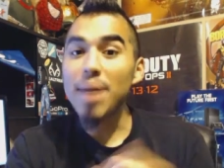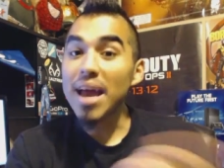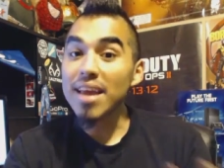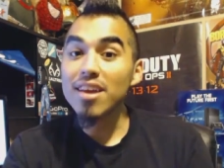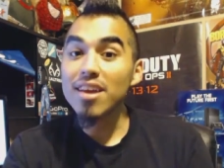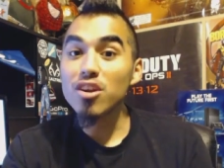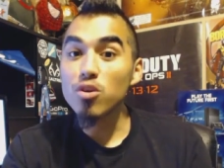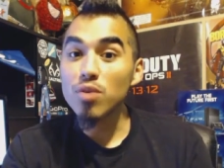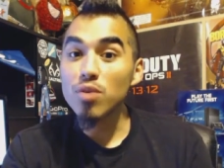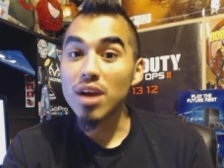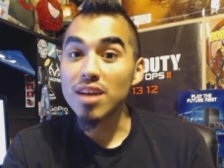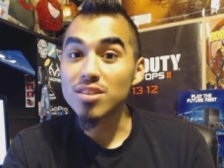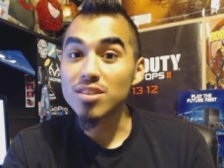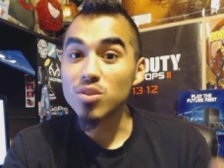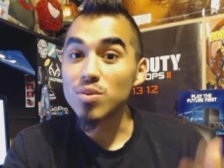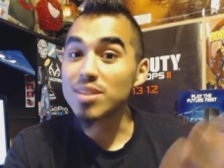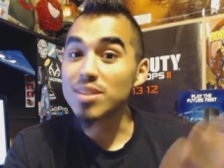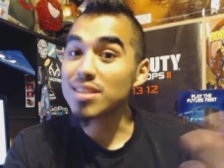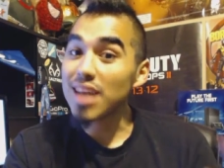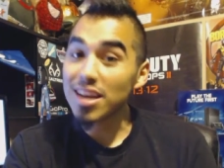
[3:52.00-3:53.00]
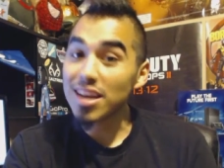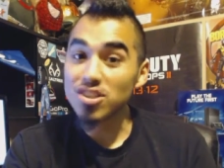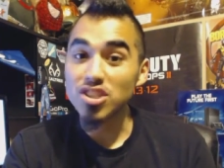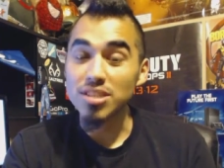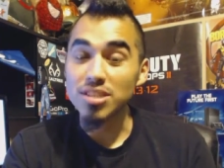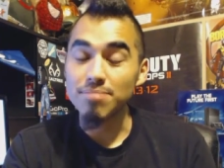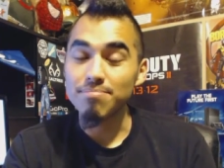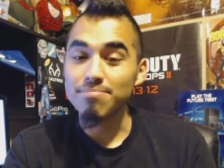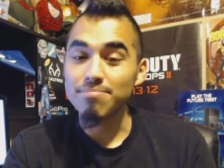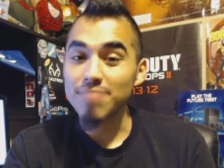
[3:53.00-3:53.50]
Buying a new console is not
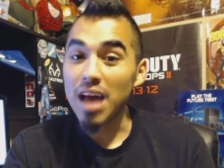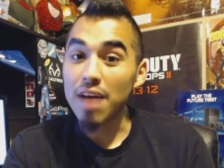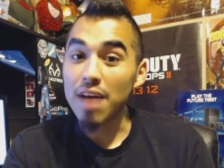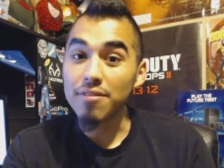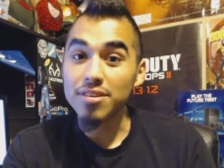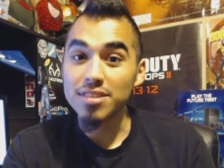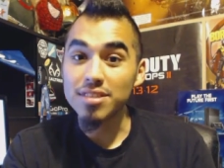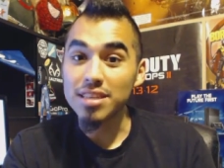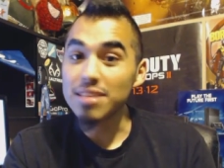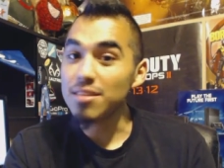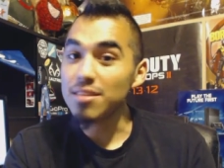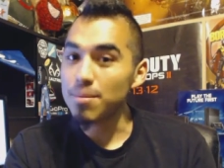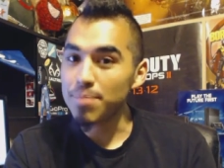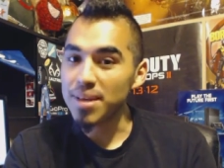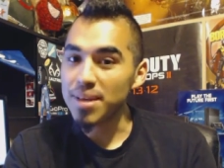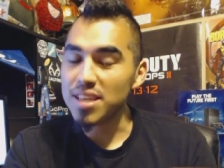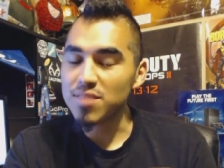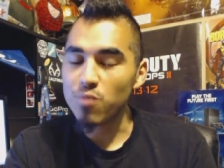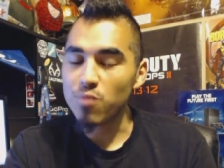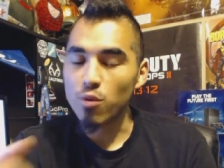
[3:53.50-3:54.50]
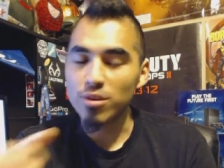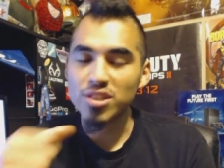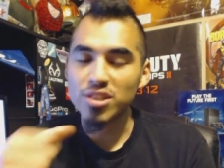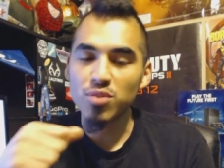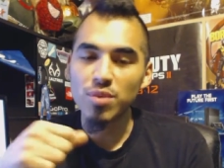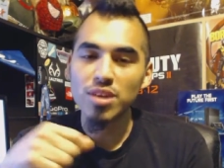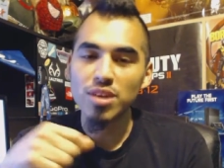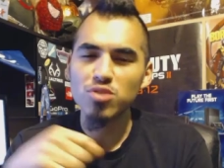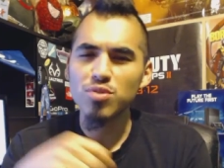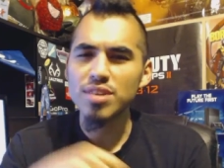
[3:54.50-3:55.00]
cheap. Obviously, the PS4 is
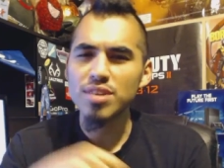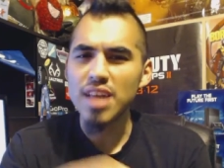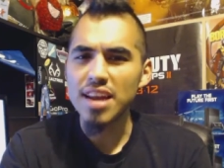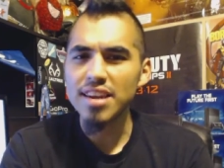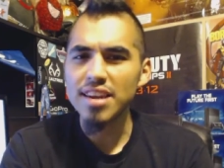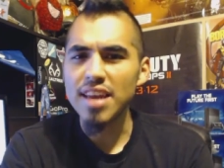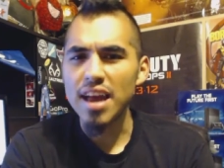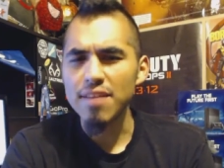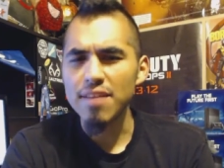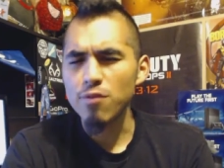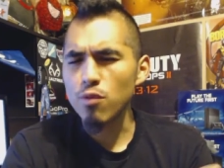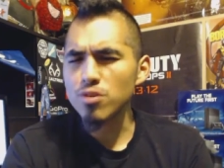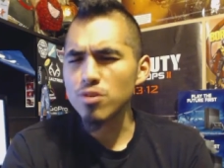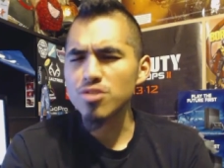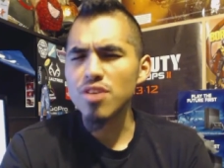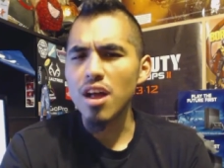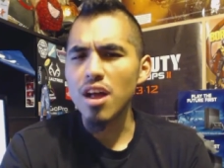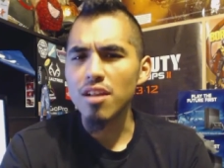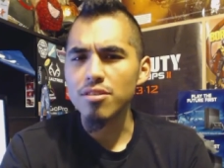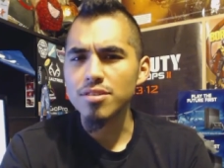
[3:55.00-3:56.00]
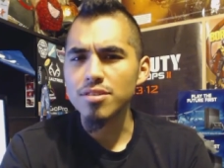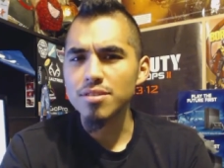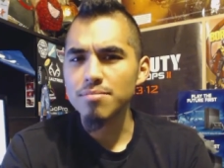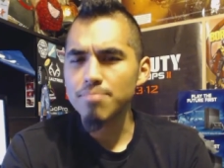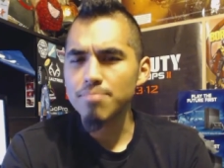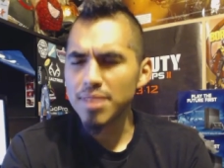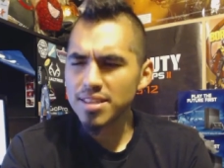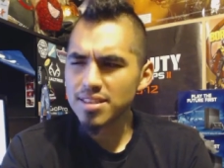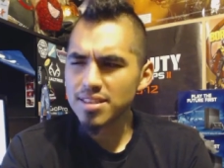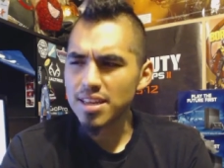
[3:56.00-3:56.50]
$399,
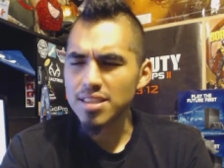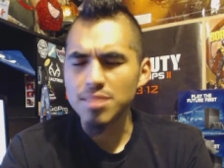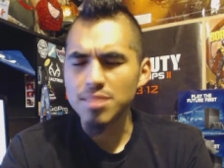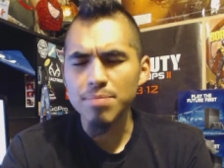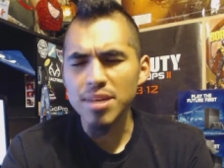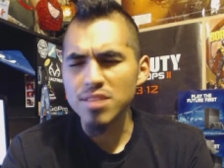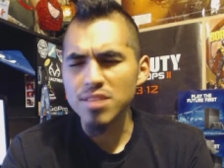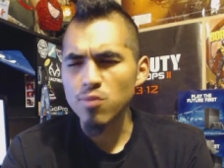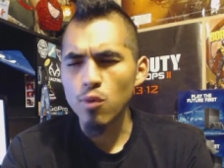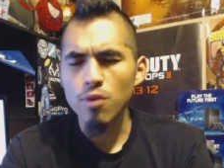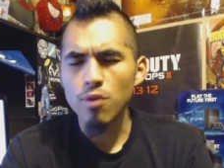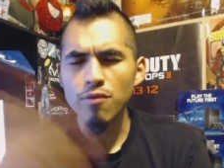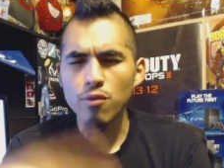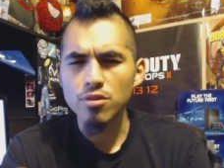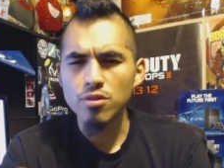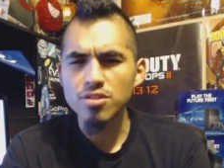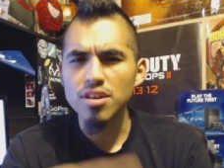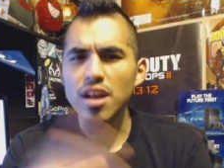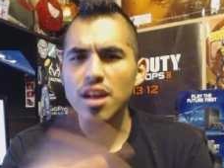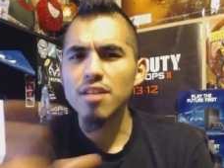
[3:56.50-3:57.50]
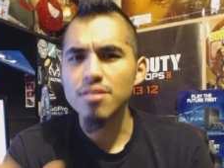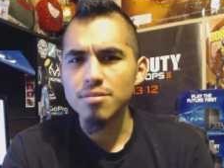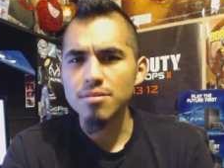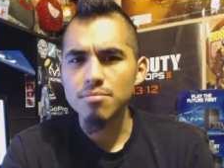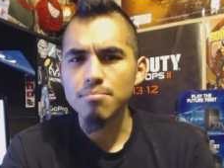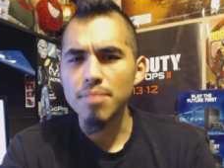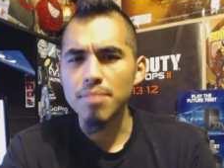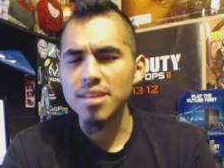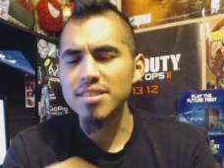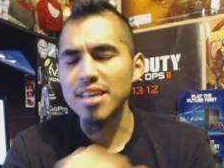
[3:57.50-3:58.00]
$400. Makes sense. PS4,
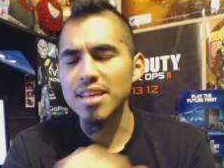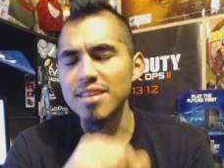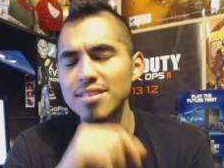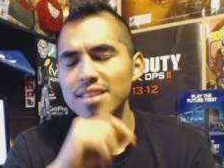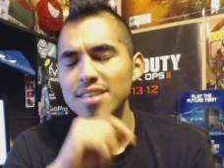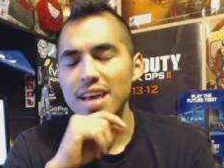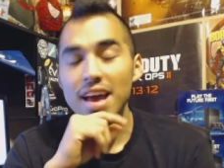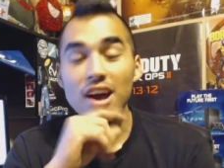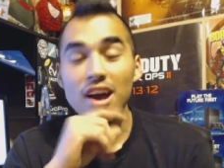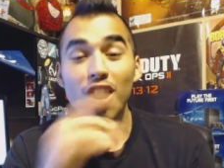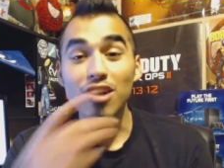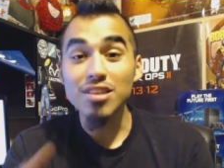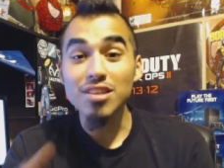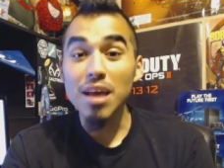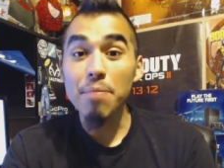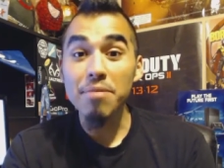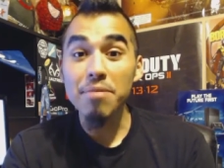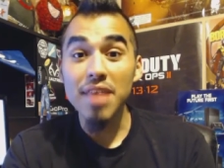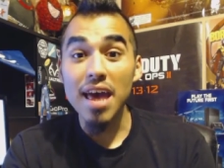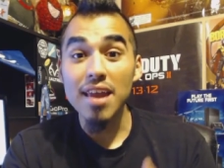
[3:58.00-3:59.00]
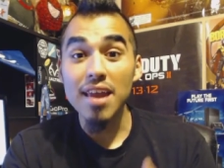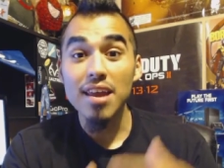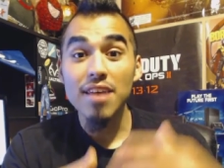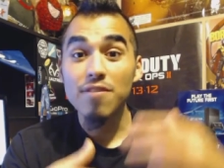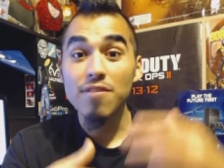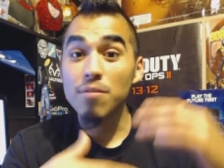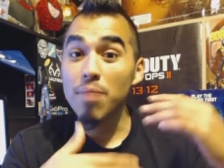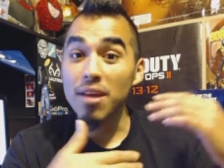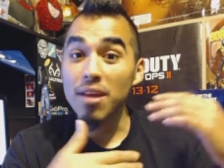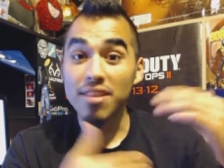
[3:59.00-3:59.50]
$400, makes sense. On top of that,
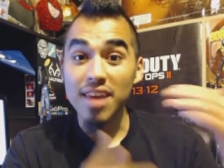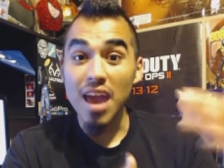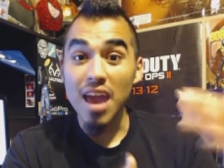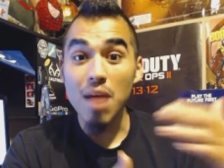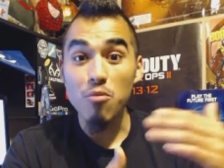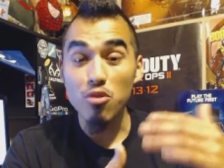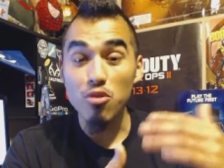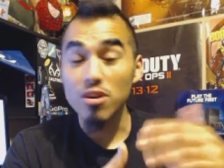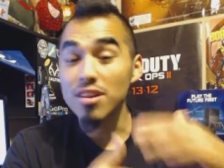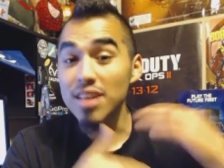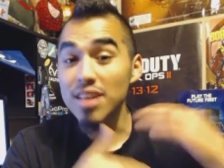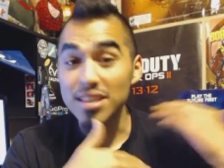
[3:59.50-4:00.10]
if you buy the camera,